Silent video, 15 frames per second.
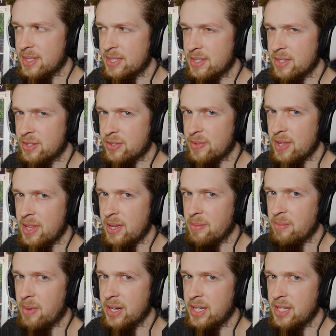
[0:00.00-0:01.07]
is this really a
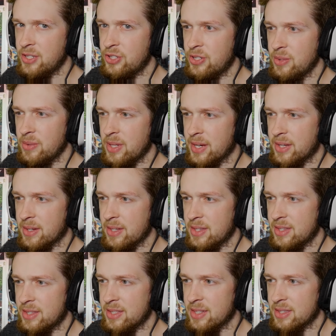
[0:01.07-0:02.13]
money issue? Like, I,
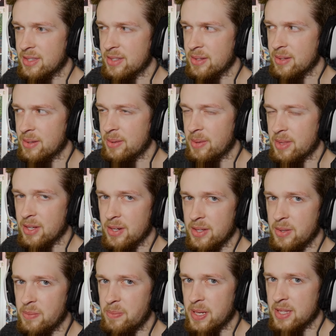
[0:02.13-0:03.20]
I, I thought
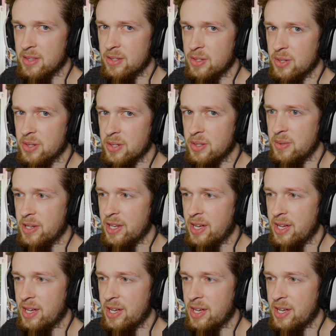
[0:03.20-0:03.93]
you'd pick the dog you'd